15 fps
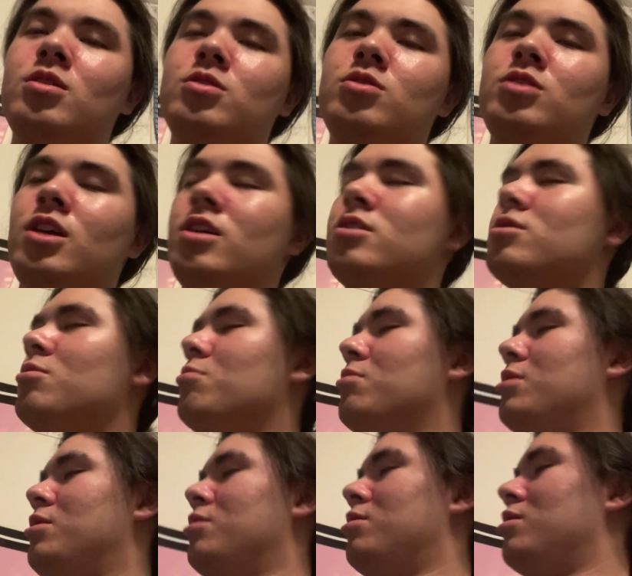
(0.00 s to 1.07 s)
chase the
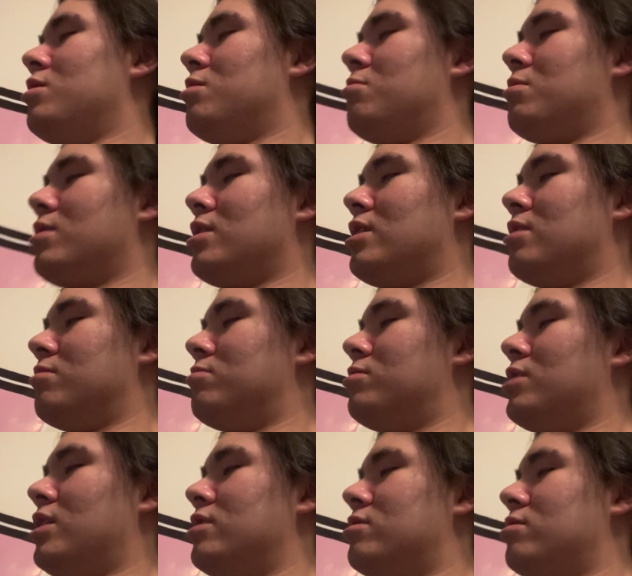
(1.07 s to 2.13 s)
wind, you know. We gotta
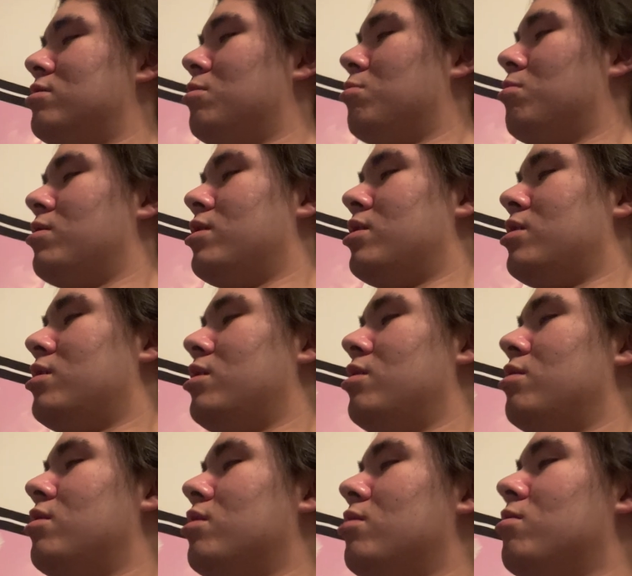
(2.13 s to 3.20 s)
chasing the wind, you
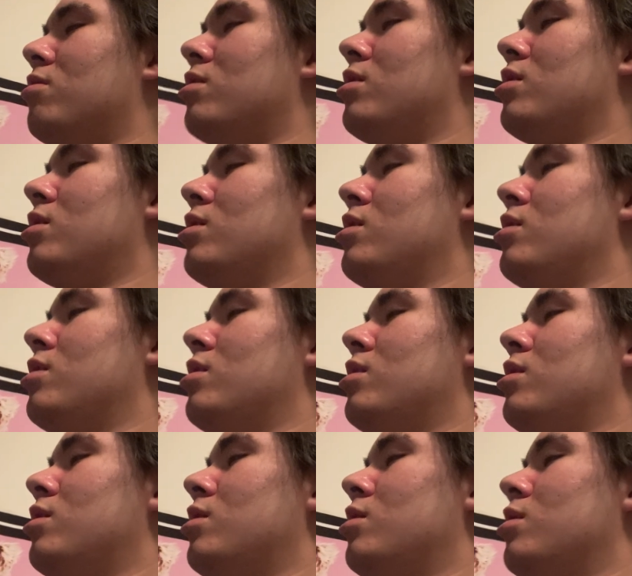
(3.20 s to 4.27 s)
know.
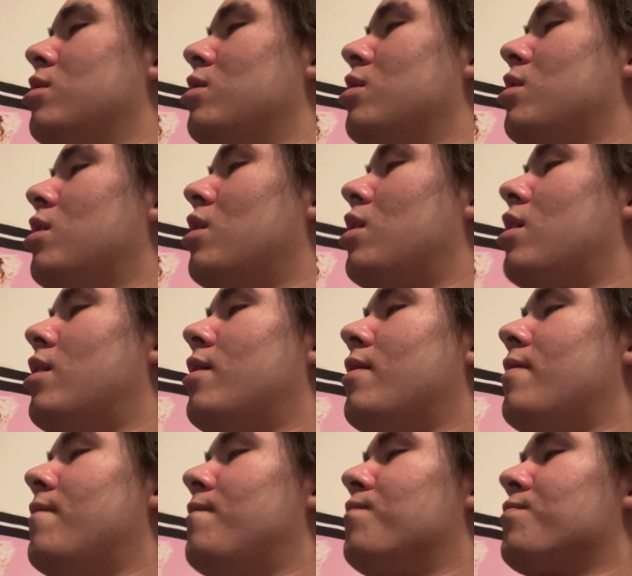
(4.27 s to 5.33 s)

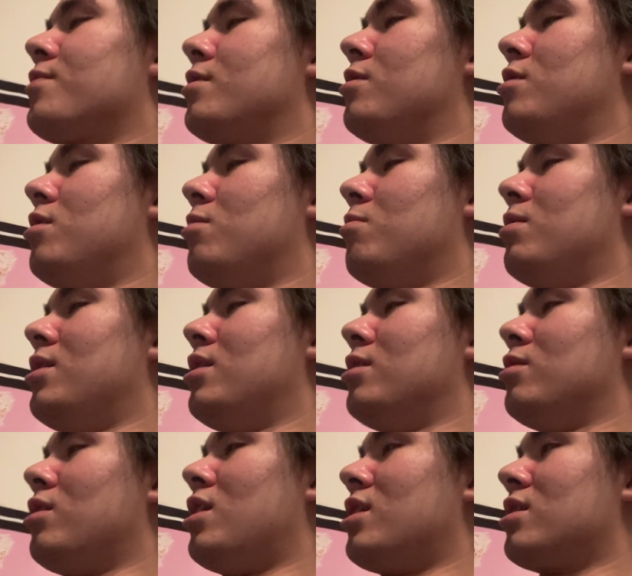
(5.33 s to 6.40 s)
Um, you know, when
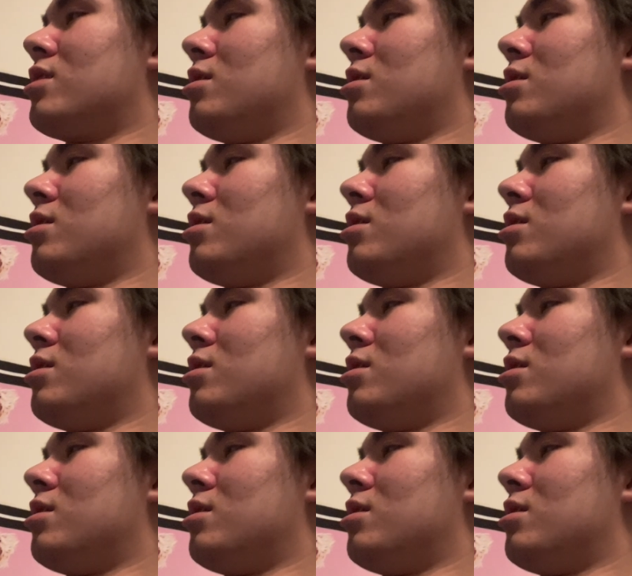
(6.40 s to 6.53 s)
along